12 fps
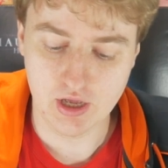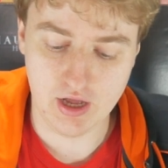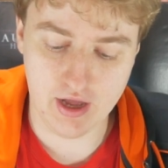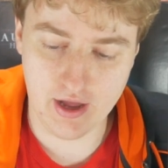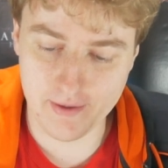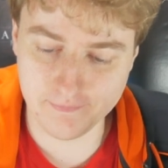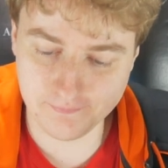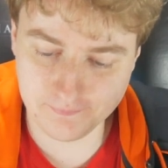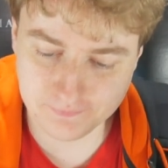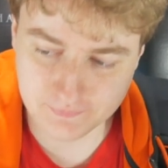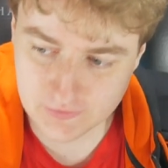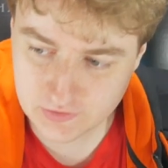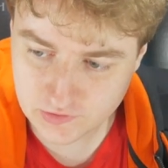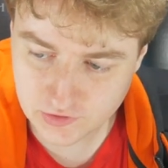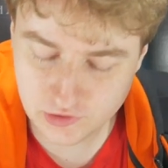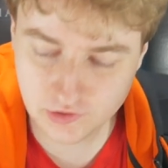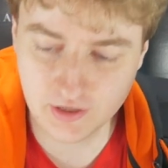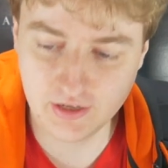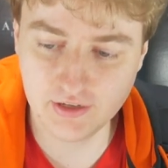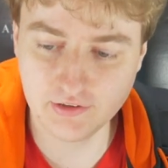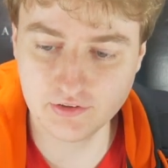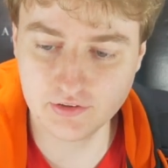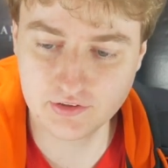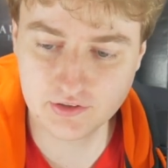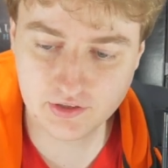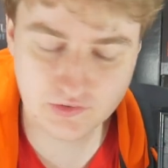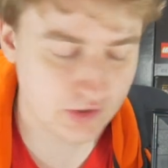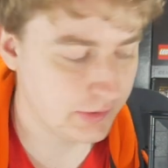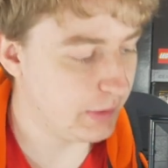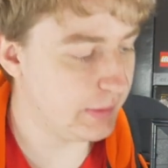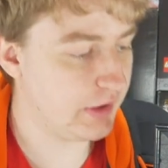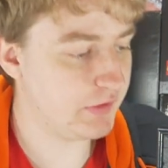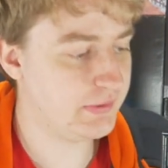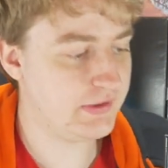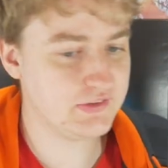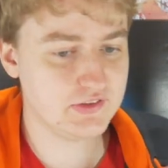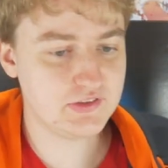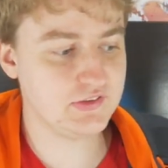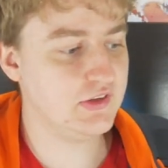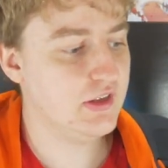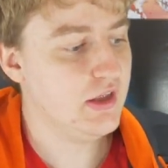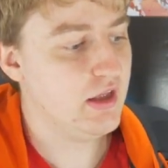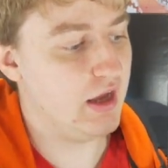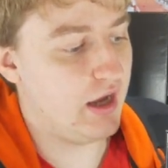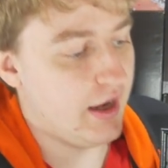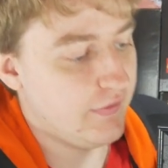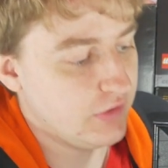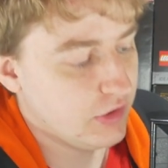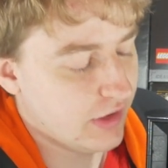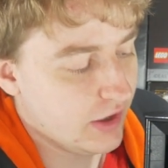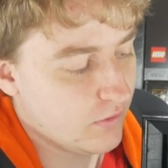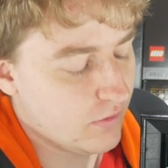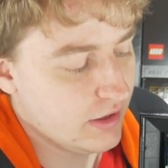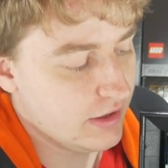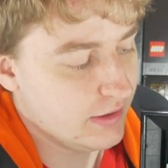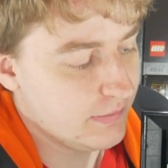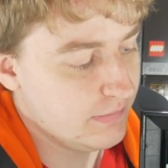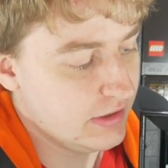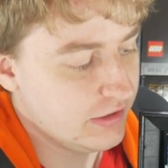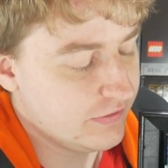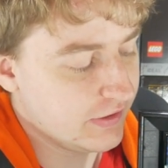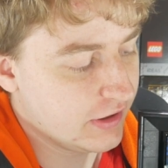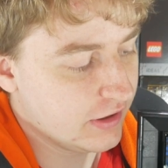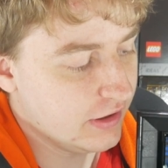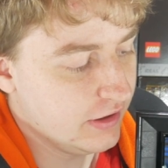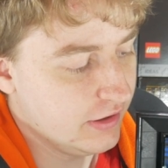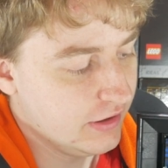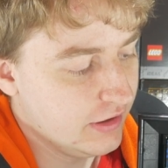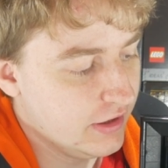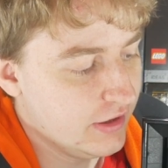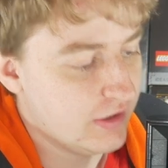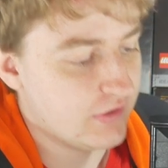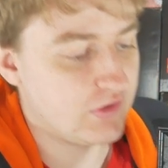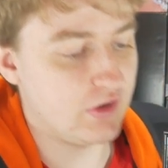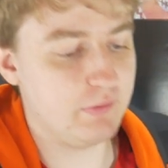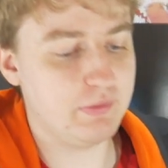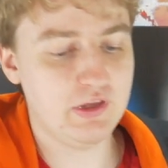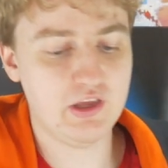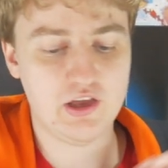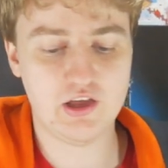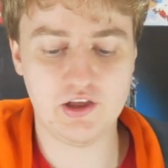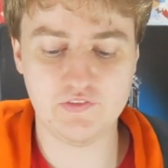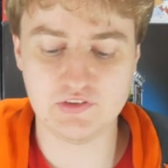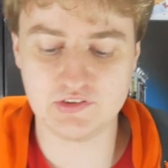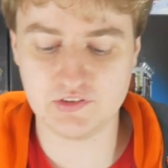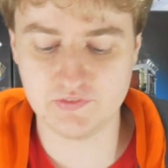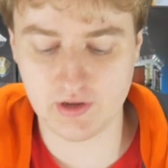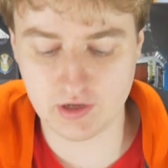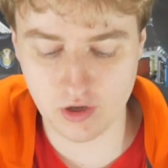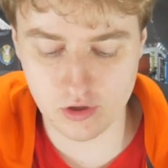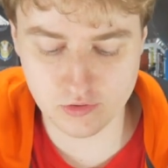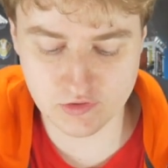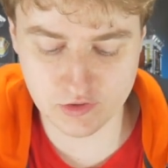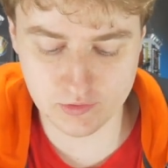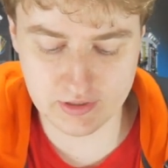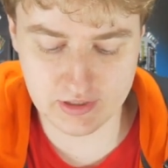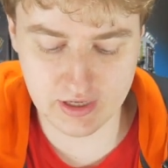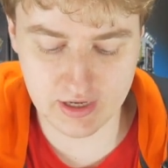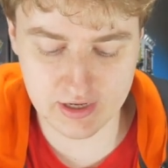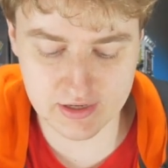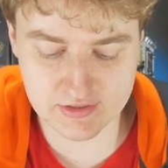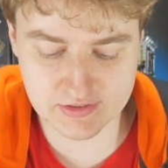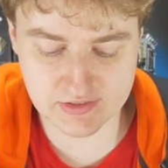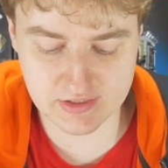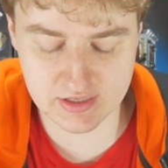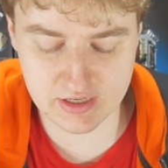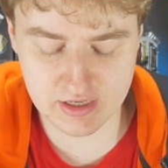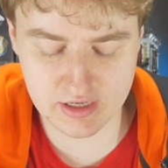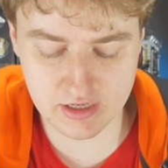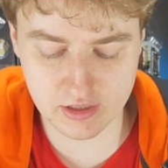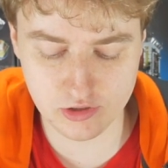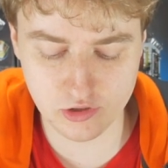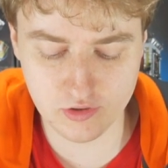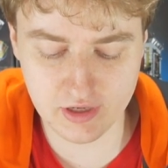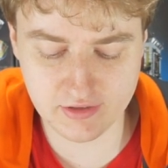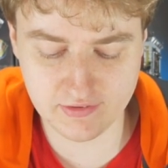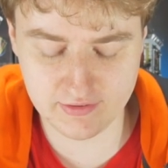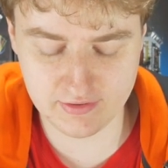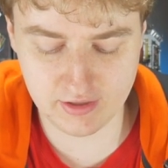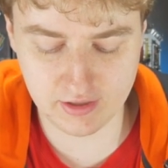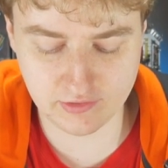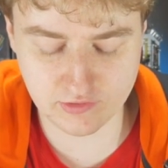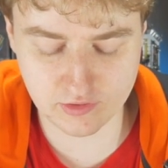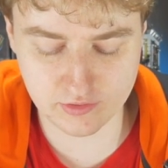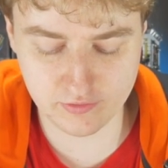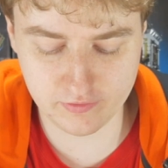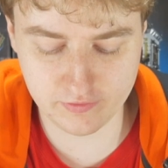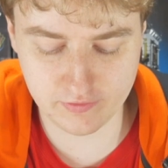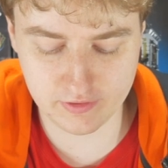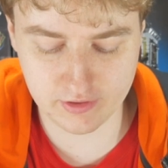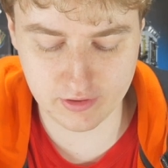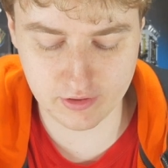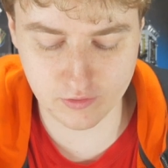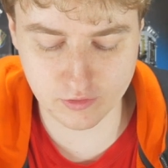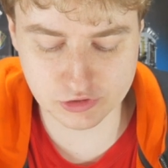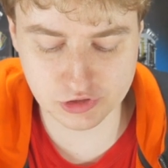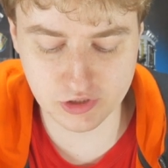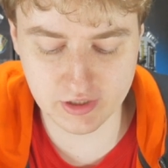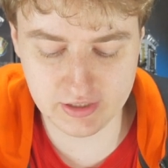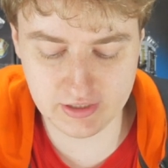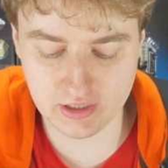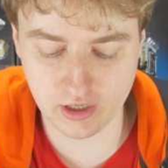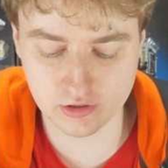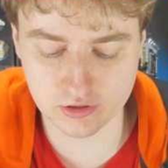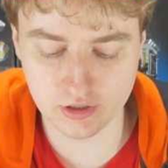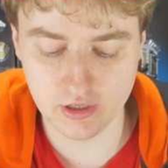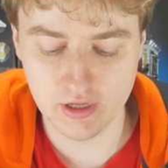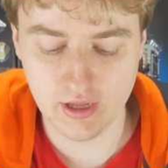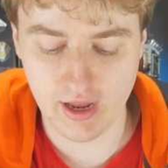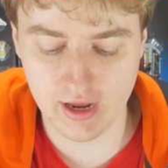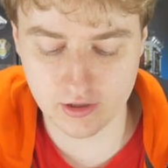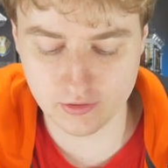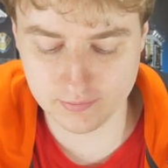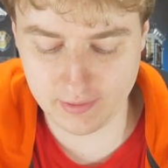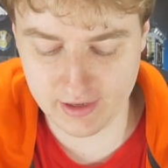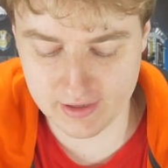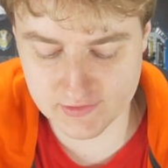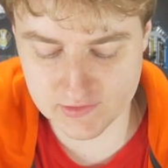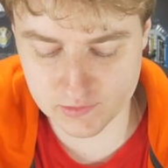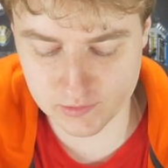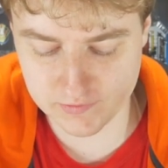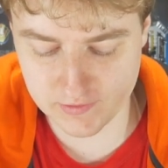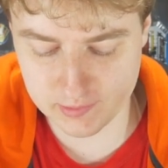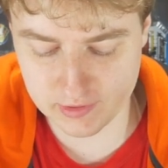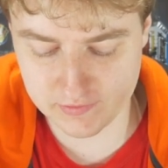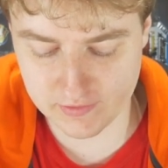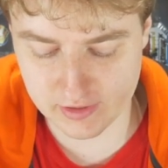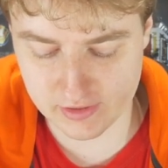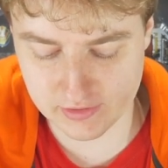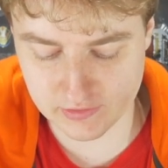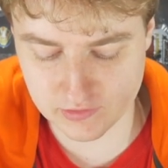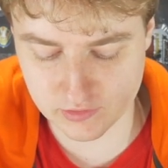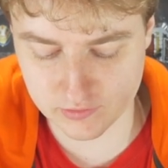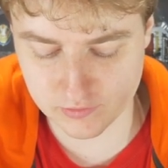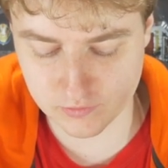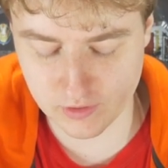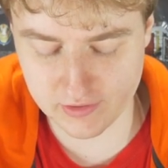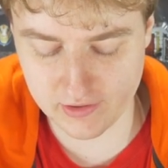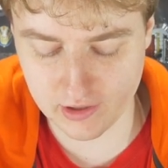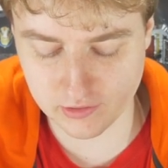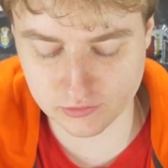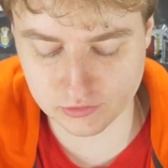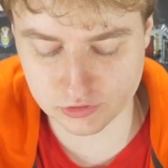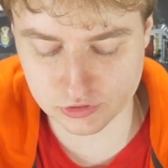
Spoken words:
So you do get a considerable amount of pieces. You get one minifigure, so it'd be Vincent van Gogh. So he has a nougat, a sort of orange nougaty color adult pants with a bit of a sort of rundown